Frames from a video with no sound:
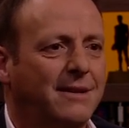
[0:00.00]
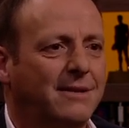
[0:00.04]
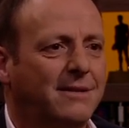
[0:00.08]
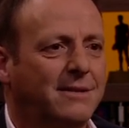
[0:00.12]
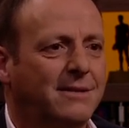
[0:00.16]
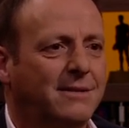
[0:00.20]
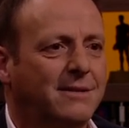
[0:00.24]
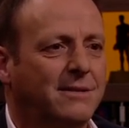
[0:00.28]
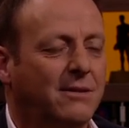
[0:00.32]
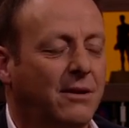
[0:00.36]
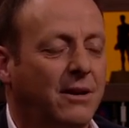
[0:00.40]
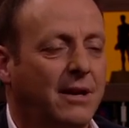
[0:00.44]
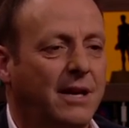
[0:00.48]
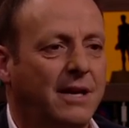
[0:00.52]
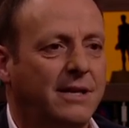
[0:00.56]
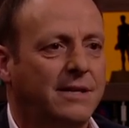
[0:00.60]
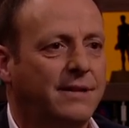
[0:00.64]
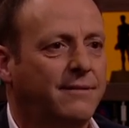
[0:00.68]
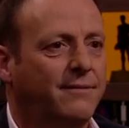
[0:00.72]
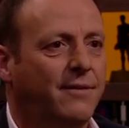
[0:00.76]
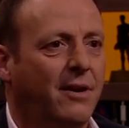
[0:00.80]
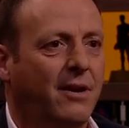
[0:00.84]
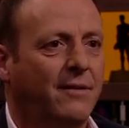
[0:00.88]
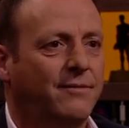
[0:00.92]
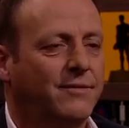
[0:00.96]
It's like
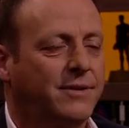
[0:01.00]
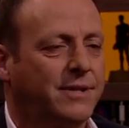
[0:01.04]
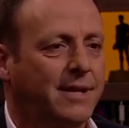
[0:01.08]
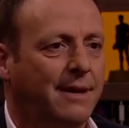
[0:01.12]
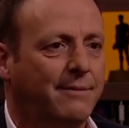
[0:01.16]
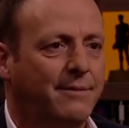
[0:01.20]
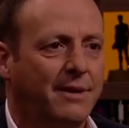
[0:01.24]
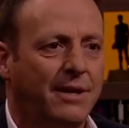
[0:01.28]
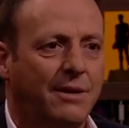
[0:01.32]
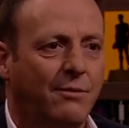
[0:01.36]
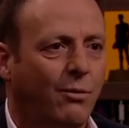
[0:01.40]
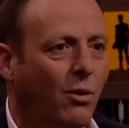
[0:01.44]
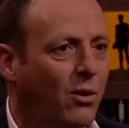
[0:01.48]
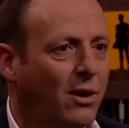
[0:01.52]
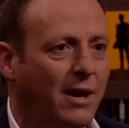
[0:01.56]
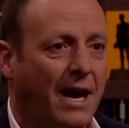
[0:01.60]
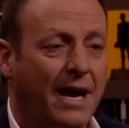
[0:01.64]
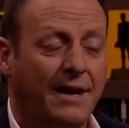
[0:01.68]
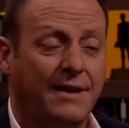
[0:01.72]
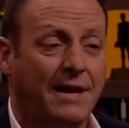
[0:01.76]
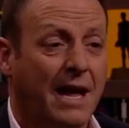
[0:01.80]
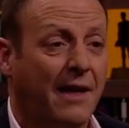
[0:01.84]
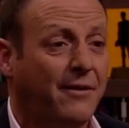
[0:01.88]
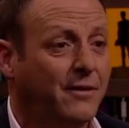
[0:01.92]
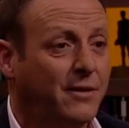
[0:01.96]
he's involved in something that he
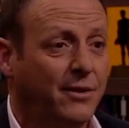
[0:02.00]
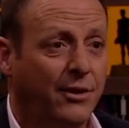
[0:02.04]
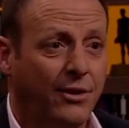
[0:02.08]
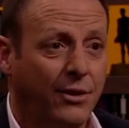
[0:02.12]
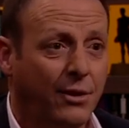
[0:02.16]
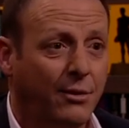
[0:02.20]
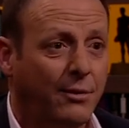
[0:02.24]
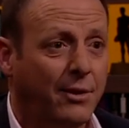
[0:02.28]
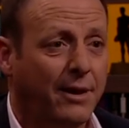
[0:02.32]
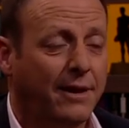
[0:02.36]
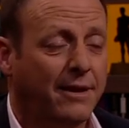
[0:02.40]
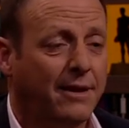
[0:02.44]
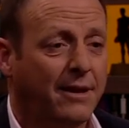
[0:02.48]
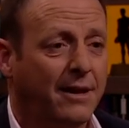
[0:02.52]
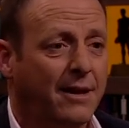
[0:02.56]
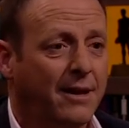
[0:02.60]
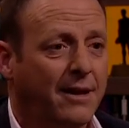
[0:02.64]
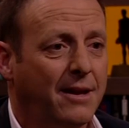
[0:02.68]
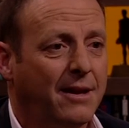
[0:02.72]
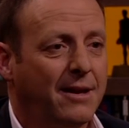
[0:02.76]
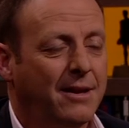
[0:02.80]
had nothing to do with.